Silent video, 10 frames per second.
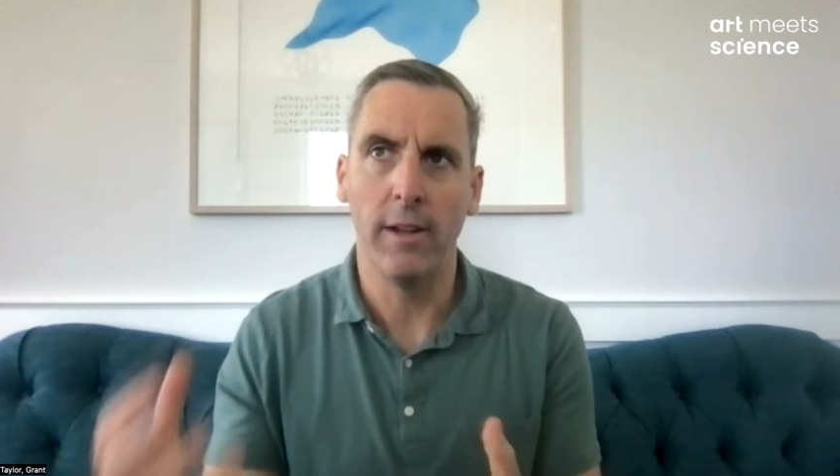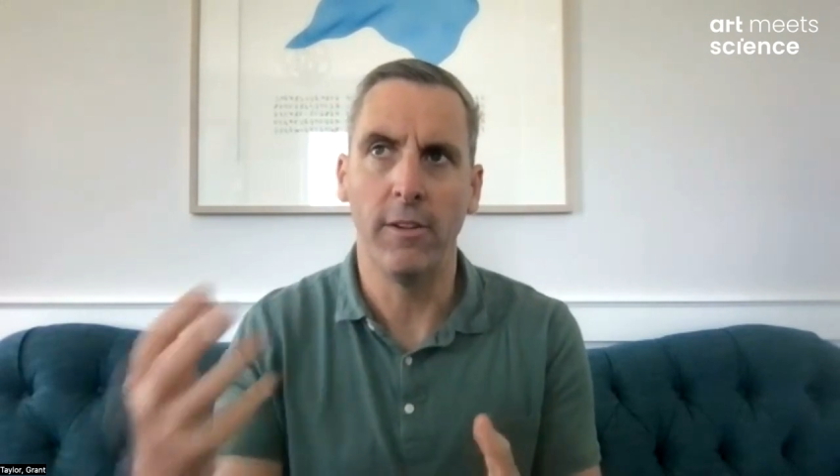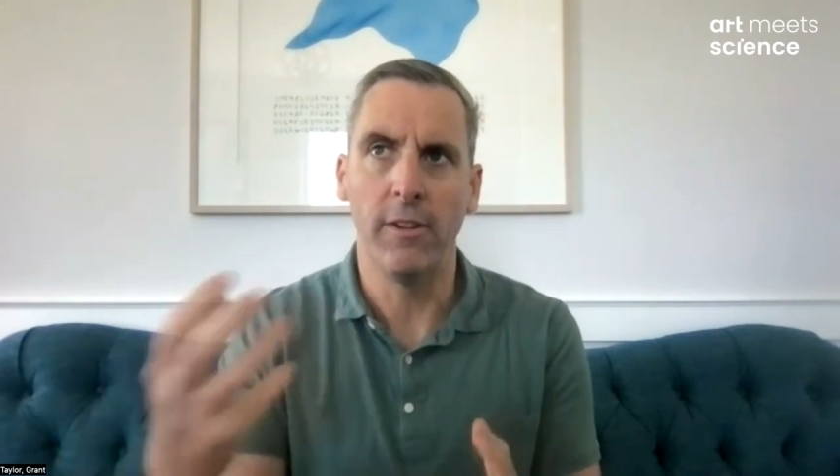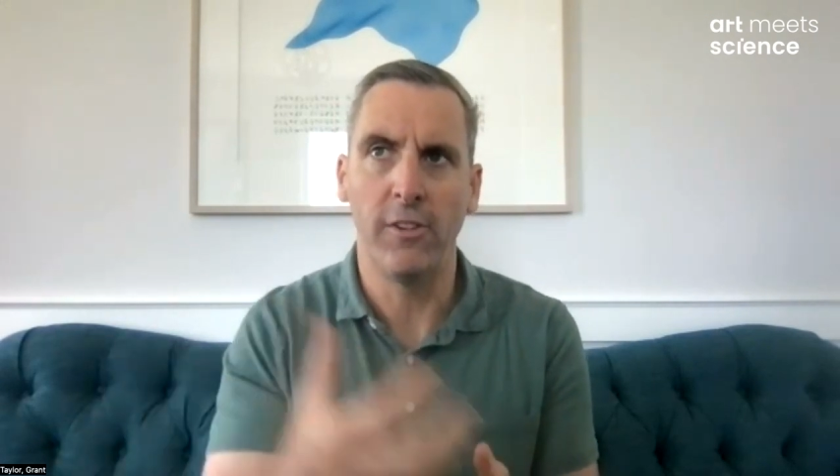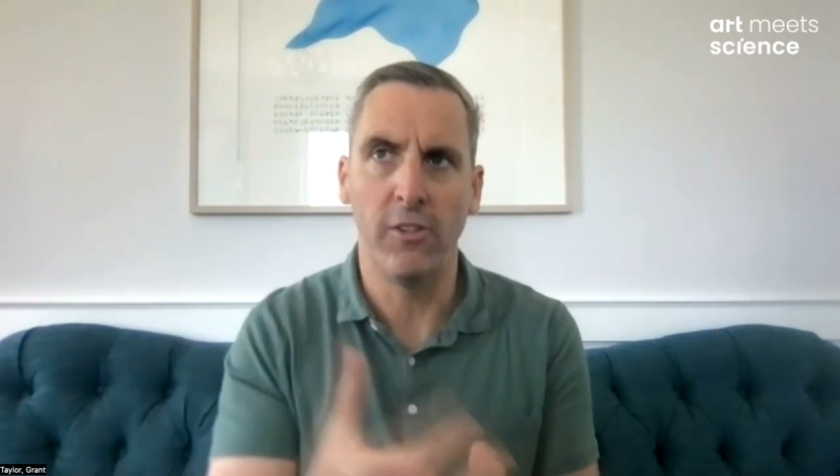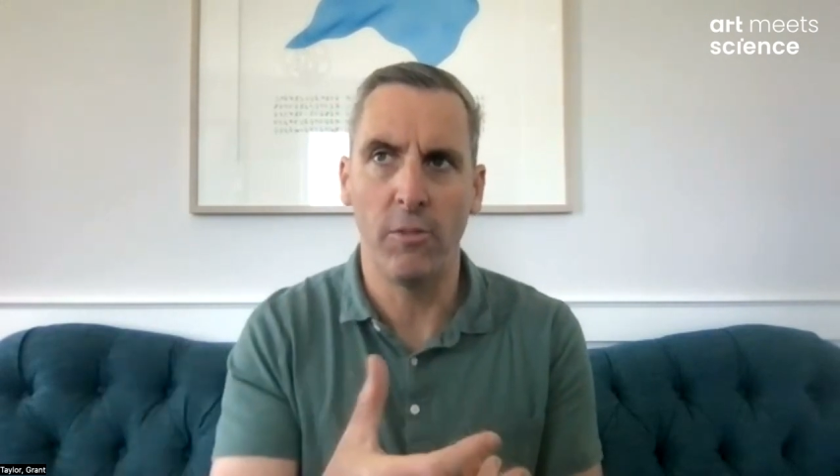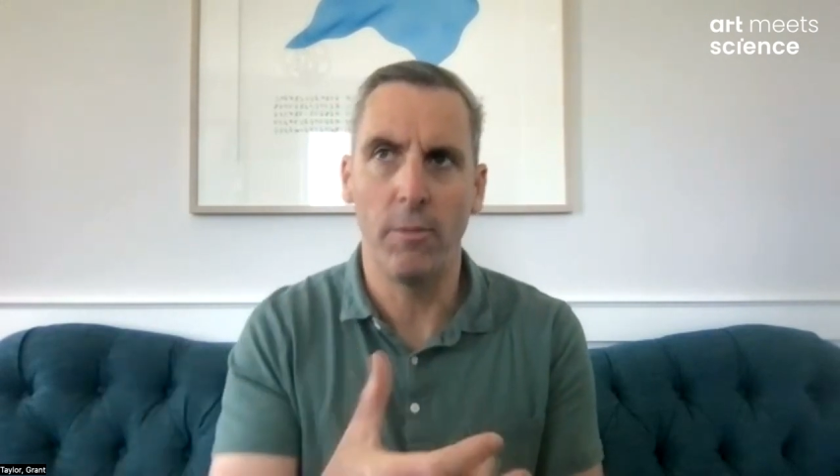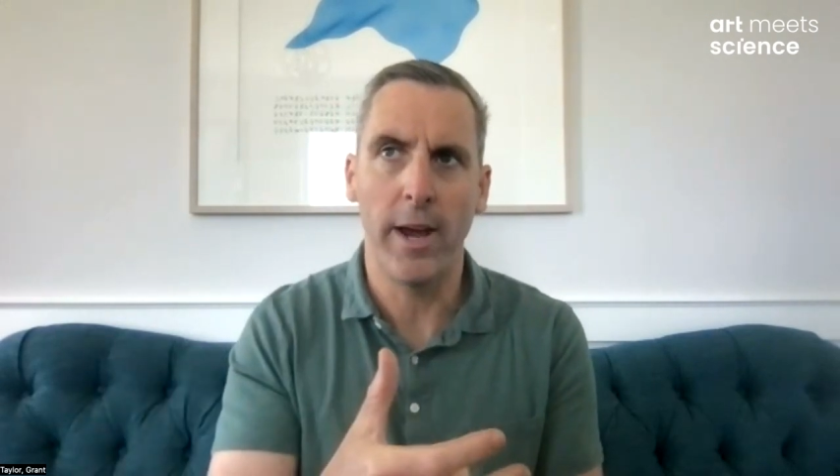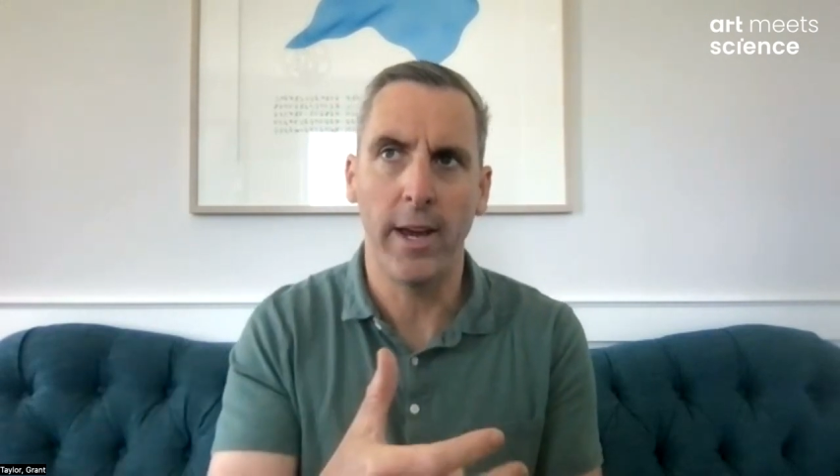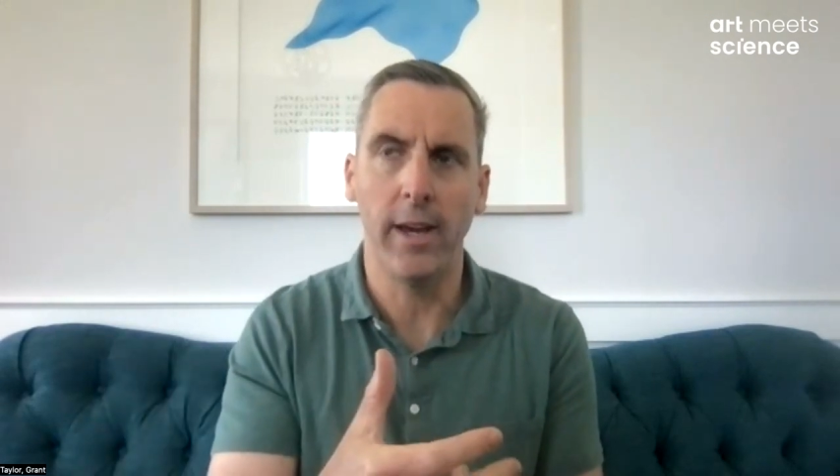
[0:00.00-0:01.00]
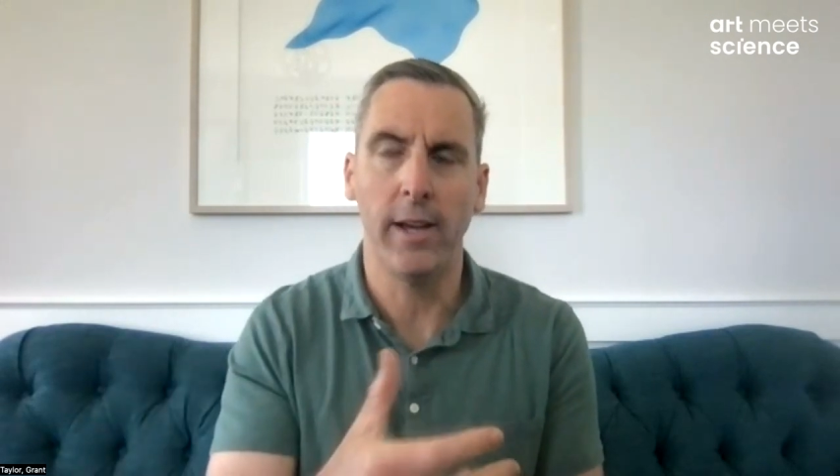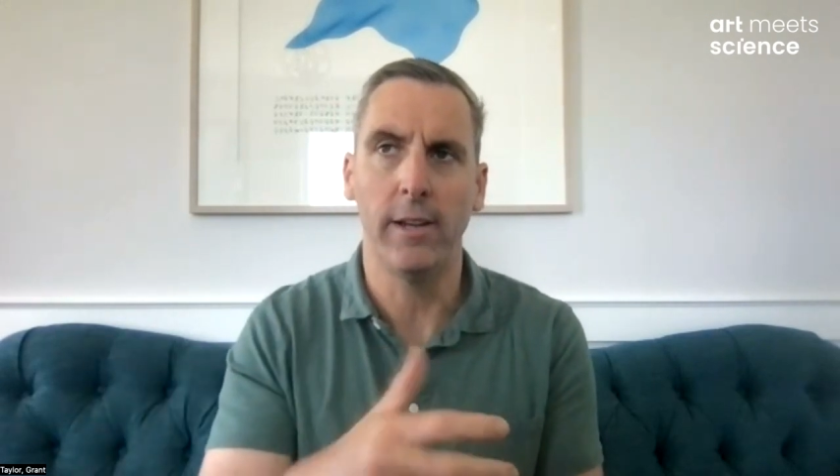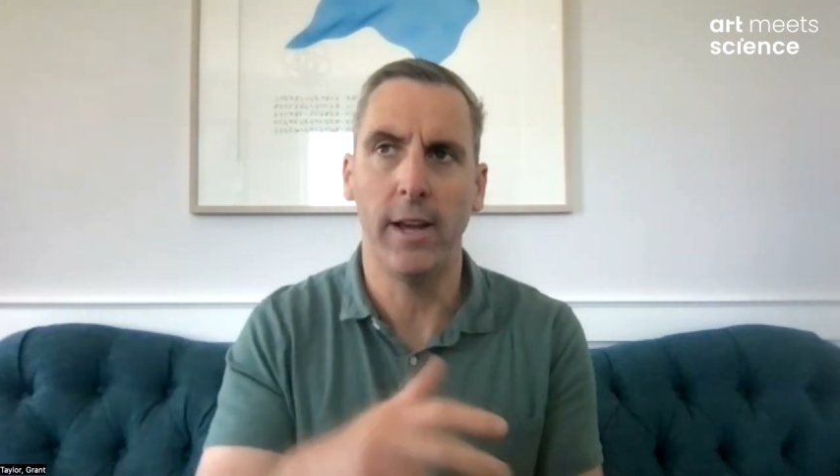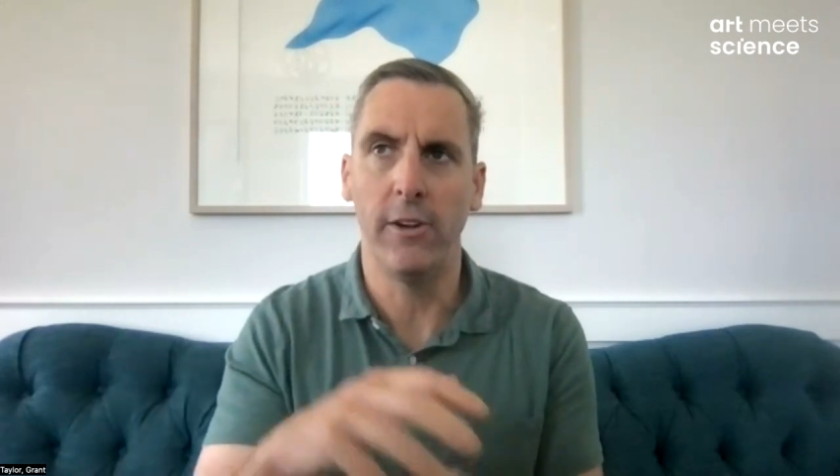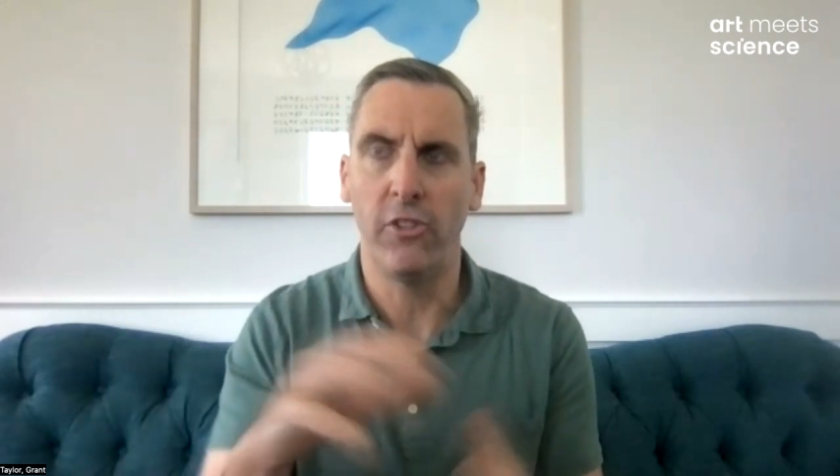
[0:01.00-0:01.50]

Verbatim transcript: decision making, and